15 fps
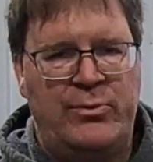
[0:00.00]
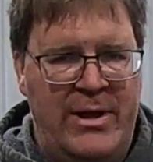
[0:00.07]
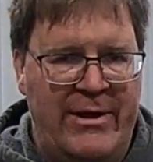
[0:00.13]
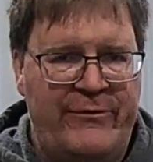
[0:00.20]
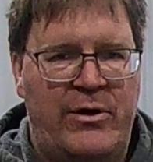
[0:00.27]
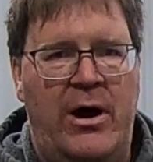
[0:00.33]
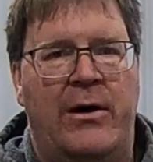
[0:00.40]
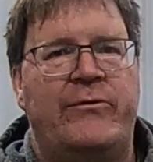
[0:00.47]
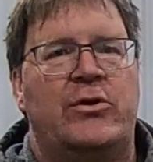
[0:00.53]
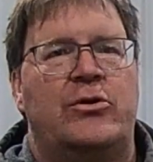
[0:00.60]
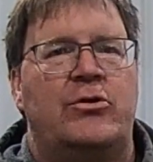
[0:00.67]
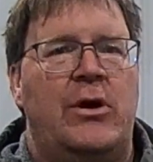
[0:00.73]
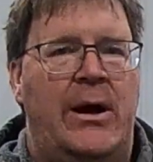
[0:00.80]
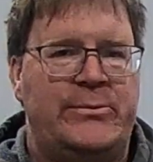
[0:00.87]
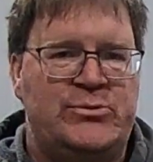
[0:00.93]
we have cover
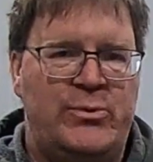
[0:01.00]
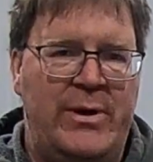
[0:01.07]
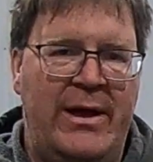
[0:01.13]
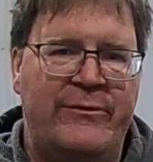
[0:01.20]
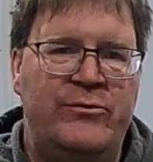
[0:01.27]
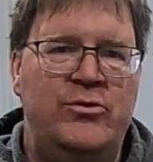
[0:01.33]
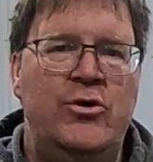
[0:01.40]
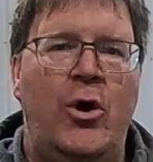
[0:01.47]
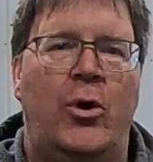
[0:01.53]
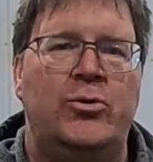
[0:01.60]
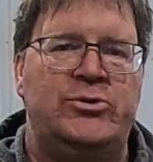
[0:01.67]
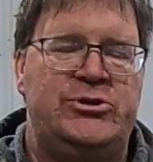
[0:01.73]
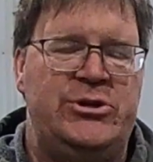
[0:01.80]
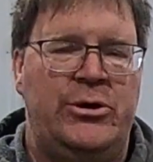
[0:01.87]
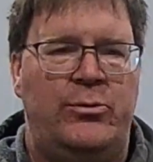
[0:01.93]
crops, we have
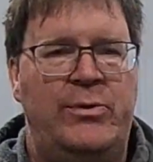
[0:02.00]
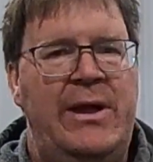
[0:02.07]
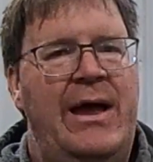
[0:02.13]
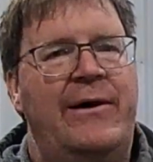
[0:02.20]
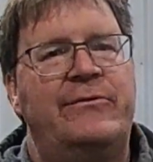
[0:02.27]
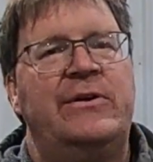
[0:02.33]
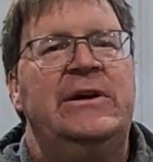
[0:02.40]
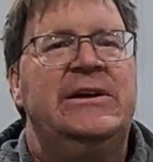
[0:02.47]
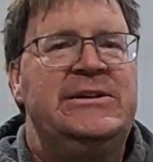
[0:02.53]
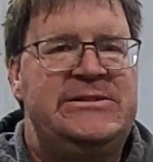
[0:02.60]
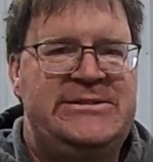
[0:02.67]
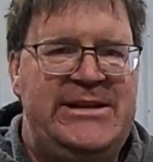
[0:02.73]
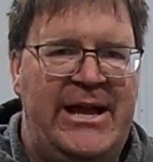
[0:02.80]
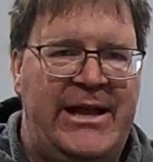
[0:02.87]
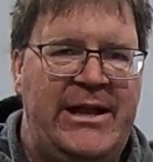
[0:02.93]
no-till, we have
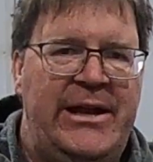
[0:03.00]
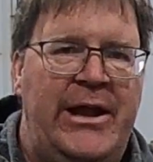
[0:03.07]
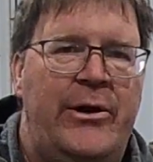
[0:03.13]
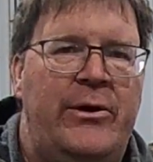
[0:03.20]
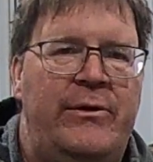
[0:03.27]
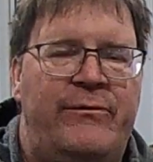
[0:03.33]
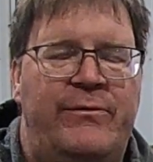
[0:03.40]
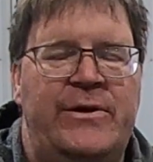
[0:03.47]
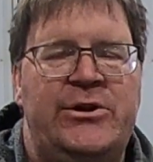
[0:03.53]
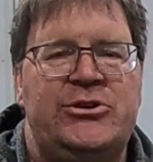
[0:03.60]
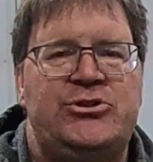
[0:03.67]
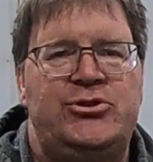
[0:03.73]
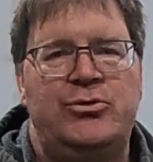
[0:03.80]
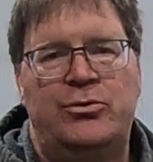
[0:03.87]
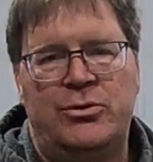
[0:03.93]
secondary
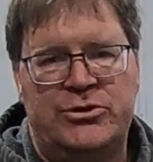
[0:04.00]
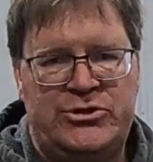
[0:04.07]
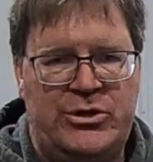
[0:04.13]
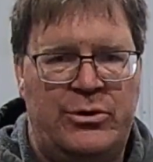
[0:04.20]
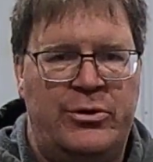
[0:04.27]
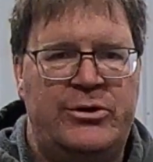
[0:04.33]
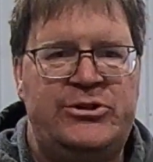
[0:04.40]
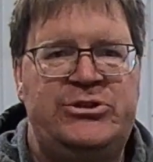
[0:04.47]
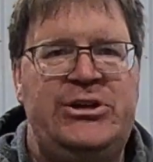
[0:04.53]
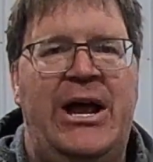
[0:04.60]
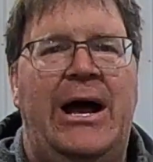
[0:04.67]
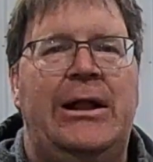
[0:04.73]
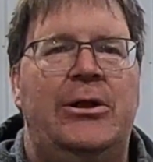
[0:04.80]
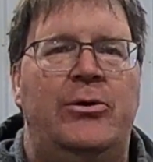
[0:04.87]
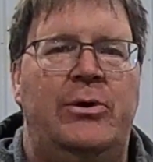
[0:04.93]
finish tools, you know, the
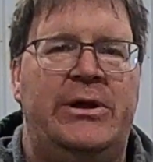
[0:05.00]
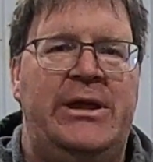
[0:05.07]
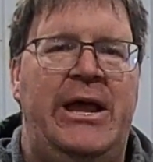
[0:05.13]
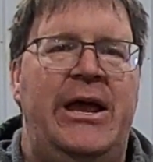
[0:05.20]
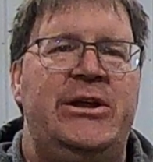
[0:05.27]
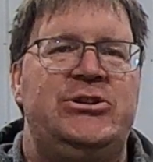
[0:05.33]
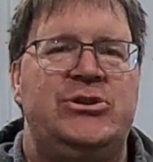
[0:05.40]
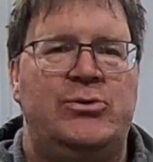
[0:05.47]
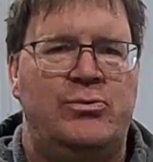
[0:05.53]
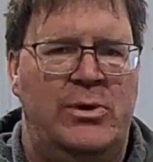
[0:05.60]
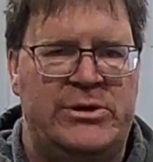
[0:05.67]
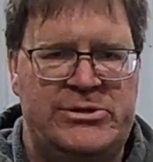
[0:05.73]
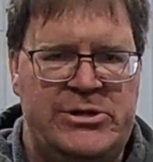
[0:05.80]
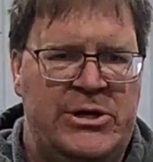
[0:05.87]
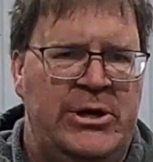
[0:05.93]
shallow engaging
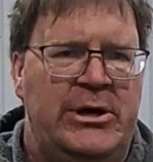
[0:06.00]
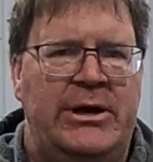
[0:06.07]
ones,